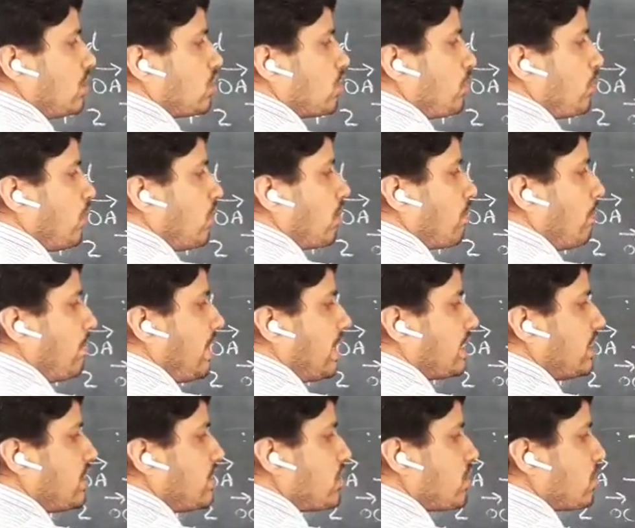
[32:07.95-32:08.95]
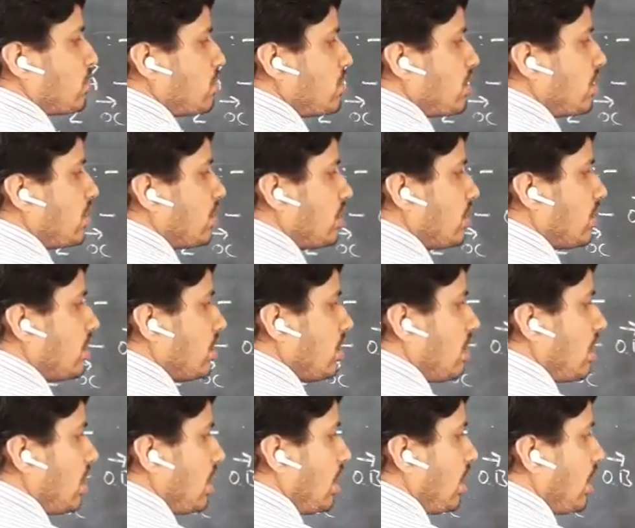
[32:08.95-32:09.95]
So for magnitude,
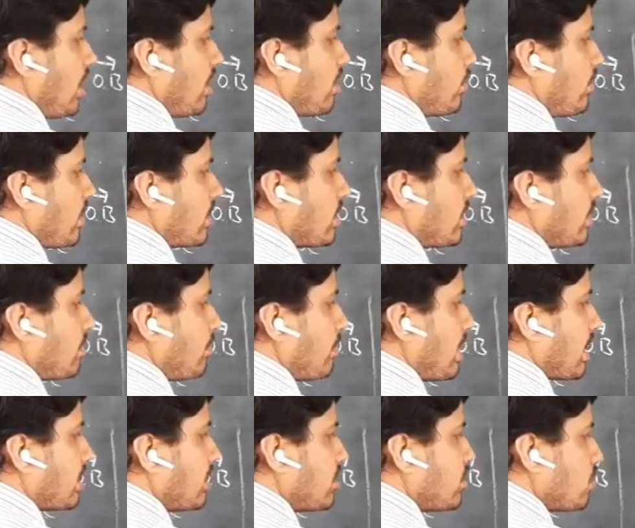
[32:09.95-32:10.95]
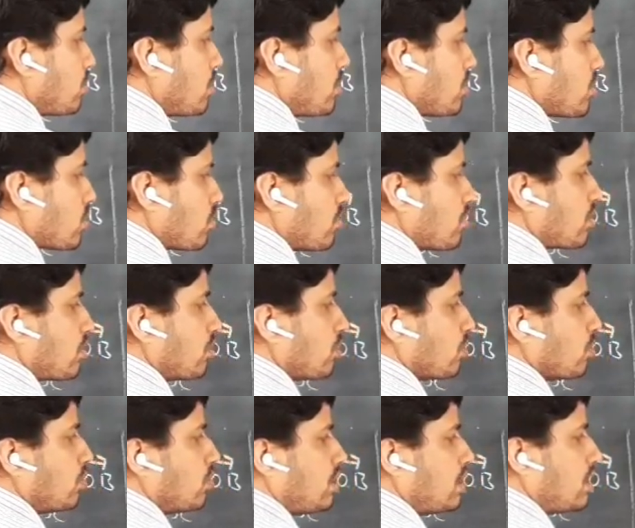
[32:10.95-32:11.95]
R vector magnitude, students, you
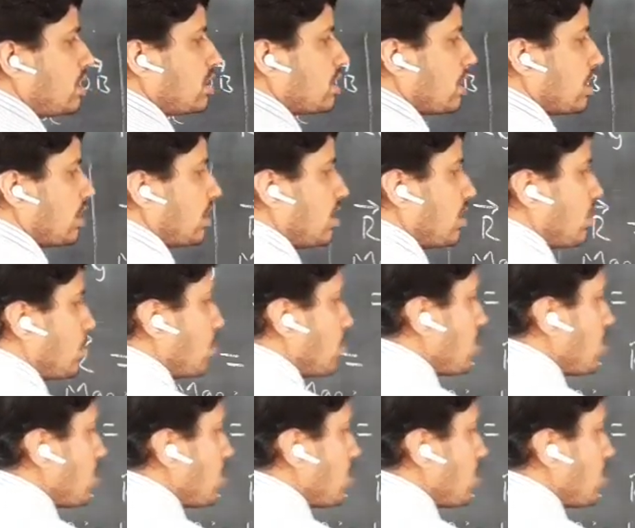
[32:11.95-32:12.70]
know, it is under